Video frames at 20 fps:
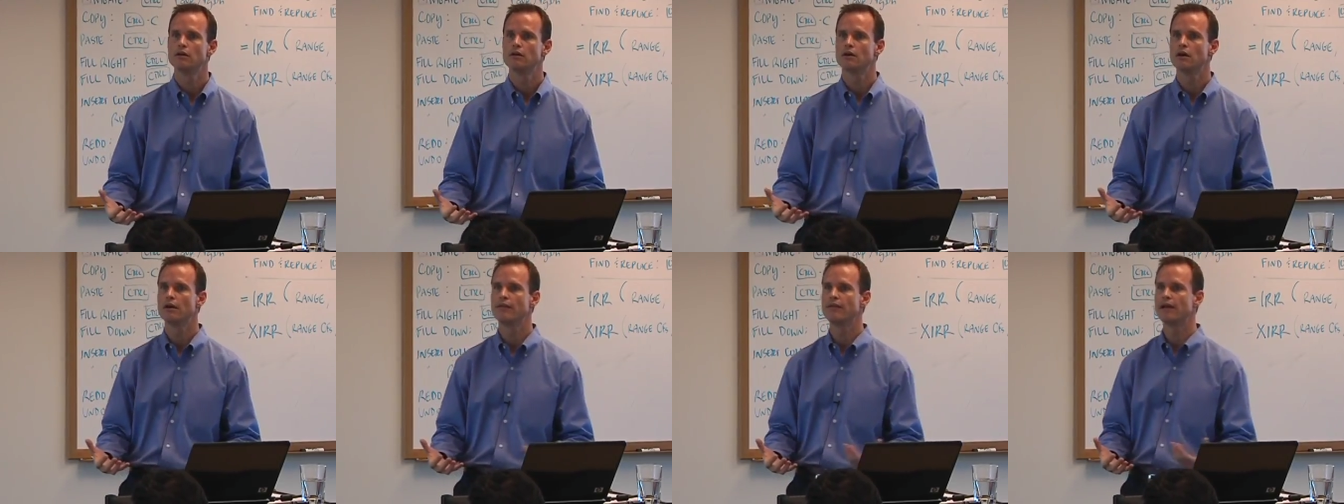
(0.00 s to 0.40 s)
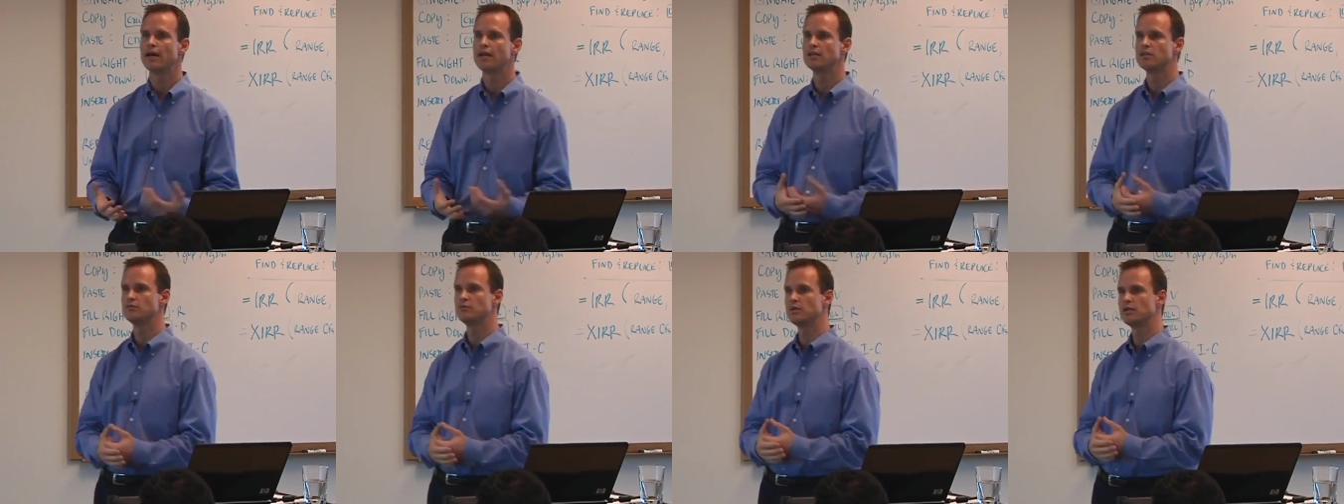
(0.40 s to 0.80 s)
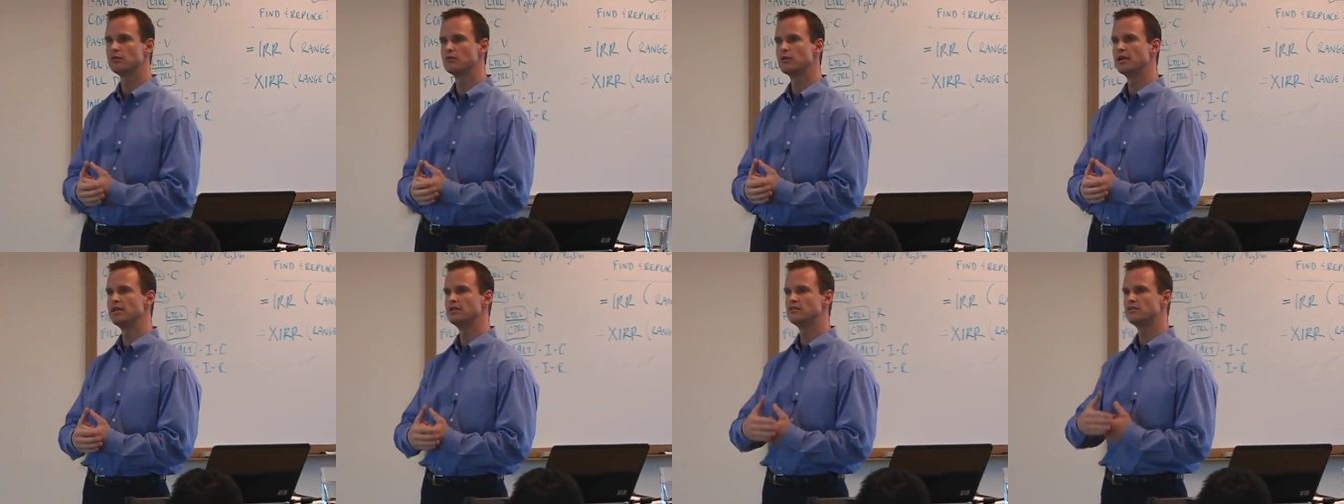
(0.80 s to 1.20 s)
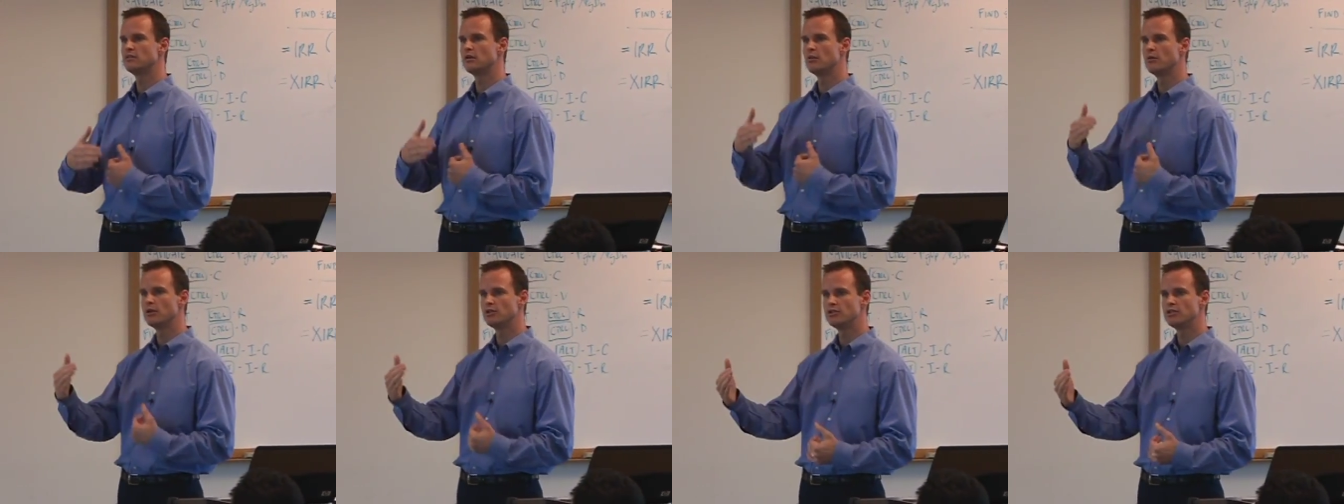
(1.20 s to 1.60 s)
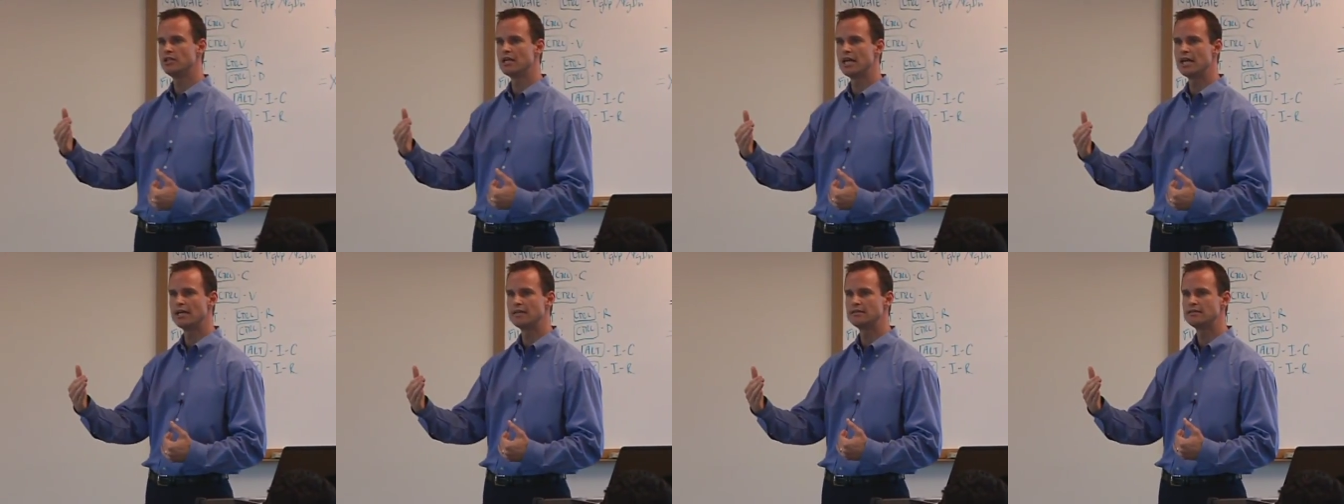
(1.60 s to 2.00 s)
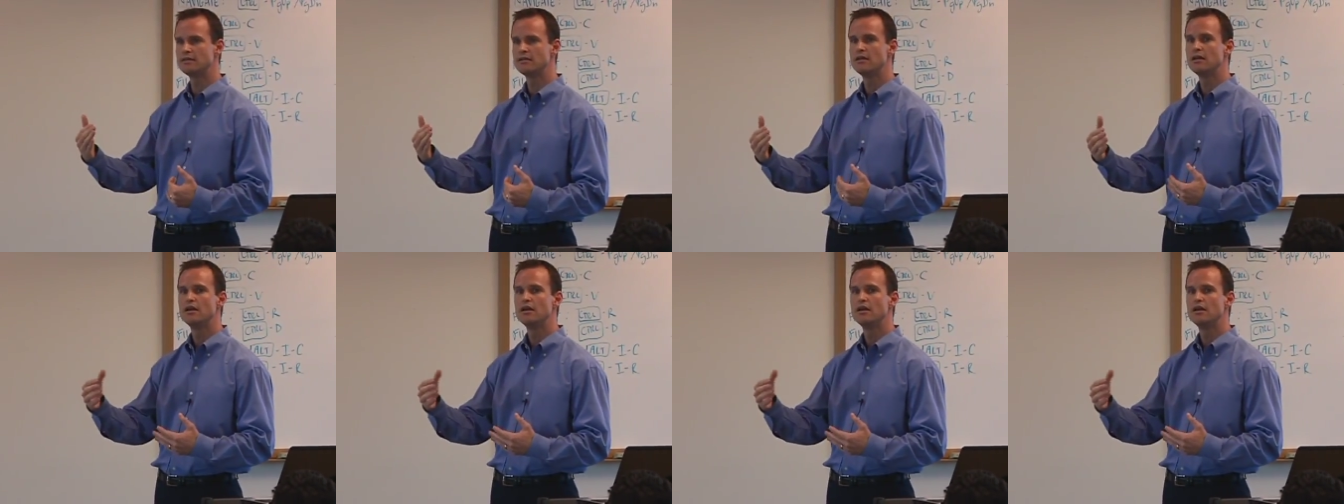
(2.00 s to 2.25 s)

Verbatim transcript: Right, that is, we could raise so much debt,